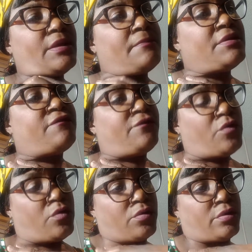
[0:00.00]

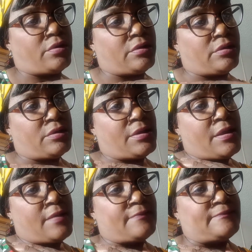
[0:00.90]
before
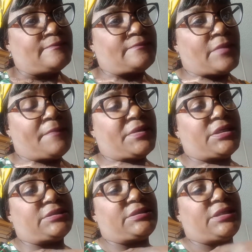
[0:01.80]

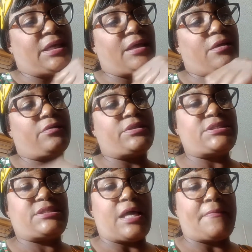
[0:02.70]
but now,
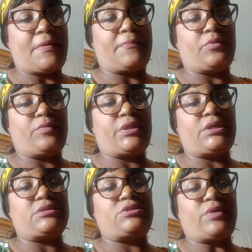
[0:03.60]
this time, I'm going to
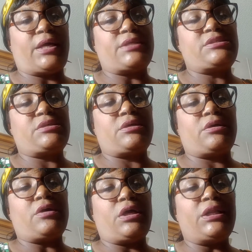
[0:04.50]
really try
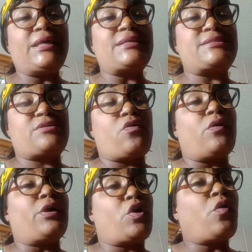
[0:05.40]
to at least
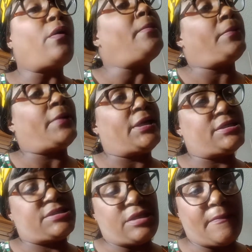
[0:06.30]
incorporate
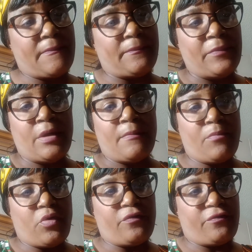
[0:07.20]
some
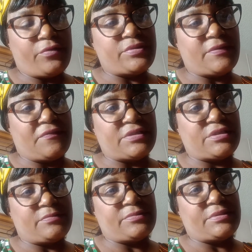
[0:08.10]
more fruits and
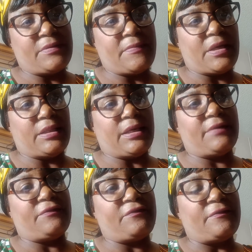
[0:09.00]
vegetables in my
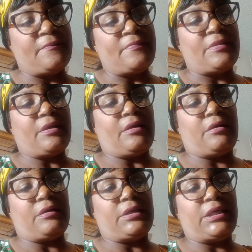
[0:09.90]
life
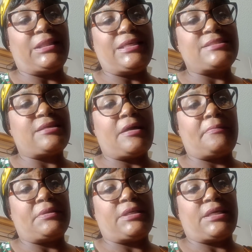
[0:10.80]
uh, at least a
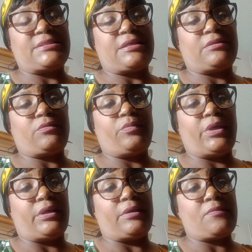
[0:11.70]
couple of days out the
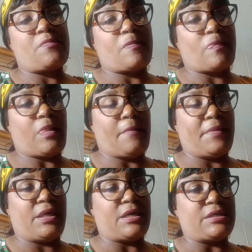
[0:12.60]
week
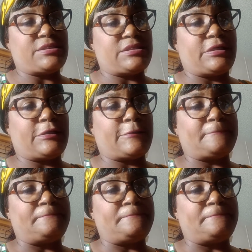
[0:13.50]
because, uh,